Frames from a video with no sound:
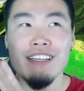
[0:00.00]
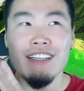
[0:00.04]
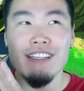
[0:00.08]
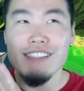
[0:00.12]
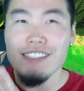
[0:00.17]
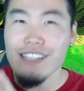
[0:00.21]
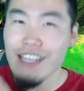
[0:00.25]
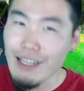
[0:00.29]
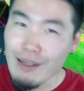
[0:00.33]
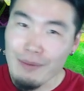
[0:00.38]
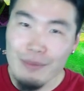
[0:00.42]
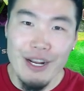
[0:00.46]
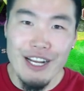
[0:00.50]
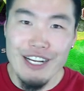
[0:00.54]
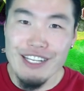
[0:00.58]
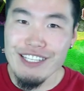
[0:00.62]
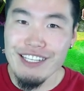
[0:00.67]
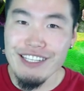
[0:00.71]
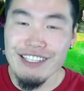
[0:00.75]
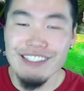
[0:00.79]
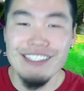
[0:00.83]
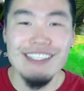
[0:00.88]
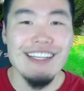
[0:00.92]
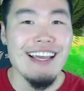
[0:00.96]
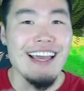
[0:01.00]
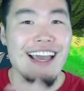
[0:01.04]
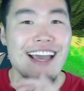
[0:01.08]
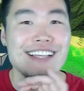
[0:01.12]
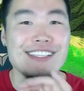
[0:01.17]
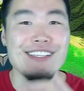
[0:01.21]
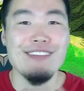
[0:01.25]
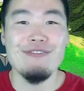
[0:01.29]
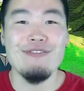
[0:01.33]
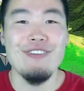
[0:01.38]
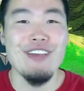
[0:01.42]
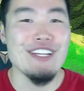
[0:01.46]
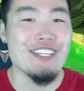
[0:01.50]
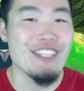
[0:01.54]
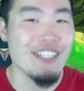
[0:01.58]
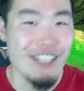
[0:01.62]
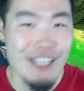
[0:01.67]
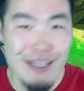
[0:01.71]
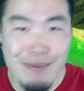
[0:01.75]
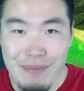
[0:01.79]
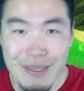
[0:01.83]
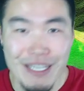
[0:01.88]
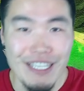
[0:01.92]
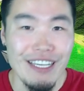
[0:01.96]
Celebration has
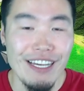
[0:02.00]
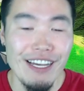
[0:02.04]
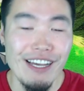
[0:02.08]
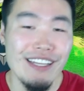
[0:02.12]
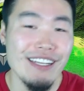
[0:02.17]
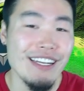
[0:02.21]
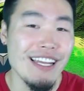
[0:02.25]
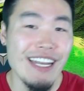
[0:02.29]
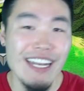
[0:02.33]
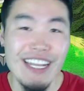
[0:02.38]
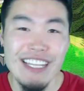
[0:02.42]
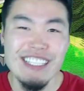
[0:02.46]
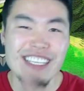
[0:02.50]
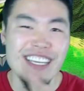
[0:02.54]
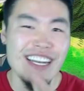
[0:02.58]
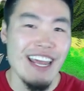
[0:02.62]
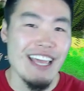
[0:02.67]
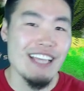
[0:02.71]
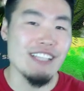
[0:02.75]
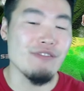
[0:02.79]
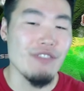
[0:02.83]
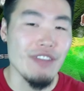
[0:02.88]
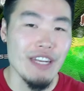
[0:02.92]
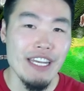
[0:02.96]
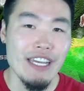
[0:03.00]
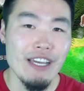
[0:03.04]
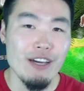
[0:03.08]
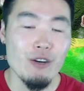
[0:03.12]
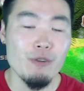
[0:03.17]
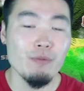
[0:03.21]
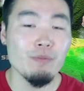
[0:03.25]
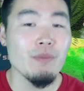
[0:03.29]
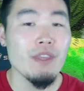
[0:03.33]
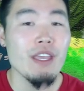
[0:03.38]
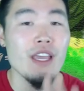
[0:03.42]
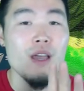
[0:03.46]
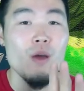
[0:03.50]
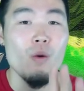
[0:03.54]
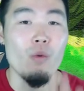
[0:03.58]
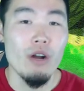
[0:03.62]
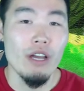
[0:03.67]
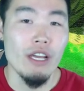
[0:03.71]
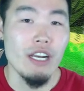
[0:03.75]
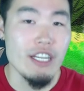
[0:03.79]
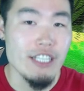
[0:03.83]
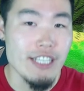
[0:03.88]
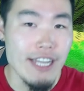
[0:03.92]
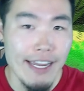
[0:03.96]
officially begun and in today's video, we're
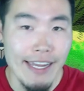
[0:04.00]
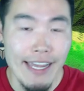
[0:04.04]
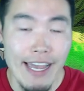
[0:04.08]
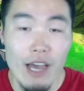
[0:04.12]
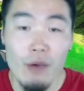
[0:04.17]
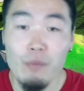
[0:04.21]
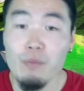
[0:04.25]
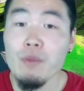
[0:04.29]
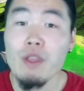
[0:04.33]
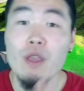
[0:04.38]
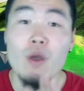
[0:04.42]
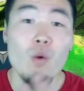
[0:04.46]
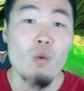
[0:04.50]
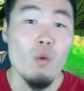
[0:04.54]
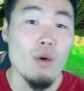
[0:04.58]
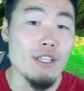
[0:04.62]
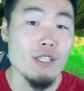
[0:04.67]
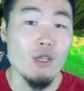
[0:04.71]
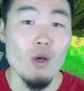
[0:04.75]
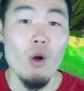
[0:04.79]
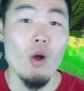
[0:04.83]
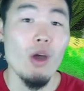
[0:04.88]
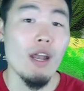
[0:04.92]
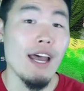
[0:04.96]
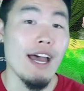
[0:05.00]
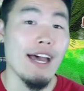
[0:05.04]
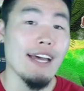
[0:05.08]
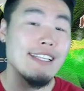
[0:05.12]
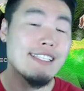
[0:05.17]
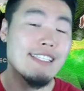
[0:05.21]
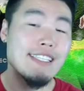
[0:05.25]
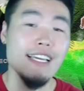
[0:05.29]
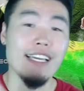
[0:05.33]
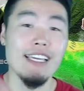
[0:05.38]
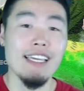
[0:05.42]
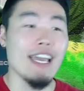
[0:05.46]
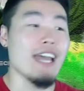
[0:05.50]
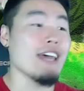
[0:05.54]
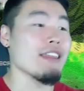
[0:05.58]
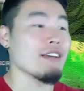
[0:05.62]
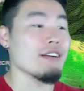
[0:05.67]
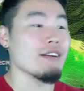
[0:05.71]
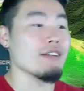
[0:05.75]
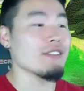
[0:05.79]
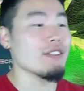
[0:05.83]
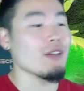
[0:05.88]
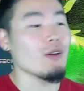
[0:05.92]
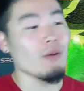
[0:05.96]
gonna check out what's going on
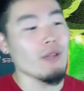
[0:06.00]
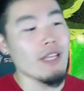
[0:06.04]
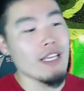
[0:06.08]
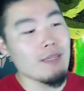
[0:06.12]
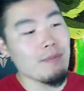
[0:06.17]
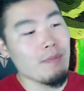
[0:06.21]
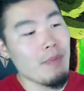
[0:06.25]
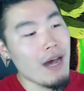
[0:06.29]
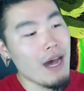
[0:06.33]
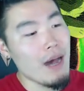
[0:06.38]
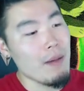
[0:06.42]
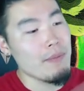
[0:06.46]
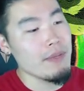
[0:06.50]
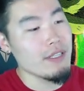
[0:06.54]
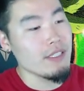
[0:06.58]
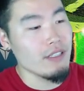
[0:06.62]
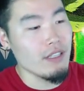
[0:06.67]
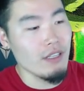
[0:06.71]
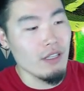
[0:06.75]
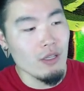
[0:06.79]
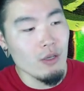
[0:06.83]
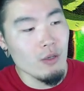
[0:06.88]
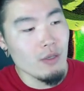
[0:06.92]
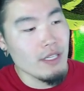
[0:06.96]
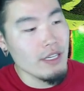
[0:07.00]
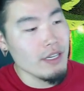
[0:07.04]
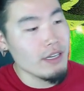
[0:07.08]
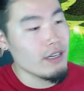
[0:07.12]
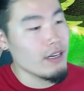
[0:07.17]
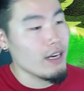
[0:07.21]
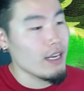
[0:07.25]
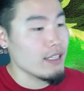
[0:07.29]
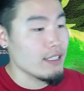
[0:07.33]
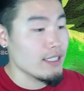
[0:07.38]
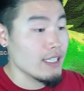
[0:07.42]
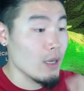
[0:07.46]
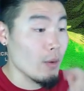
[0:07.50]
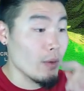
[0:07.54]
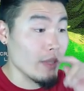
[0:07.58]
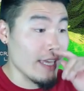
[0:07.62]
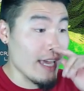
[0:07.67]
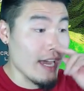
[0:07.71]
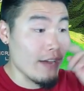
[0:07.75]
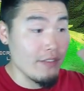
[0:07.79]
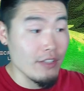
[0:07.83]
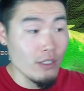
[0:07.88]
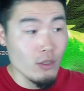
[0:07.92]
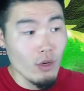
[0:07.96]
together. So let's pop into the news here and see what they
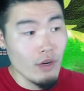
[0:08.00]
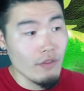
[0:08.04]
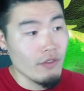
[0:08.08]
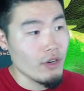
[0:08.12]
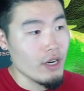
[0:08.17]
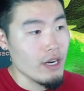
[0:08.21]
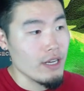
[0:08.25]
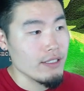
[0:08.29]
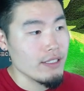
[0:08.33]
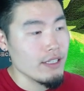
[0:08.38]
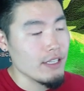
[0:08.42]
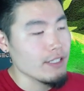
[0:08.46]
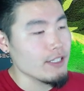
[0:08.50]
have in store for us.